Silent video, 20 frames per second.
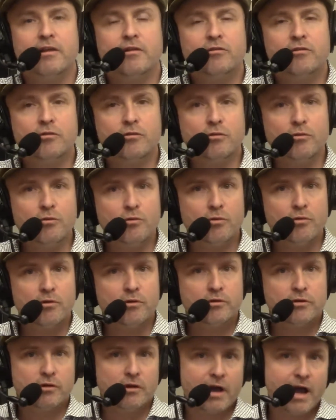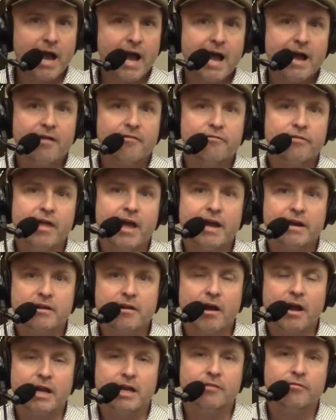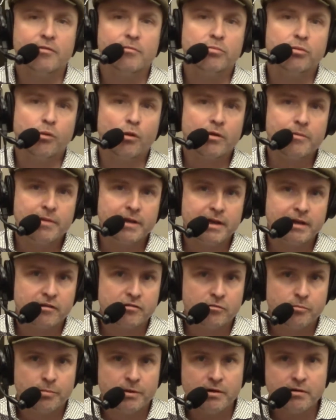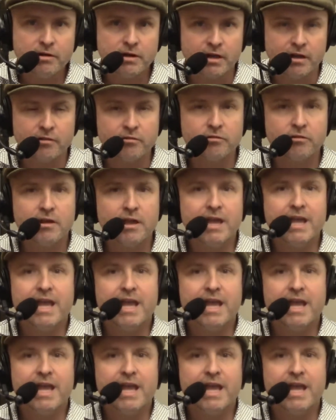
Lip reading: to have that kind of employment experience,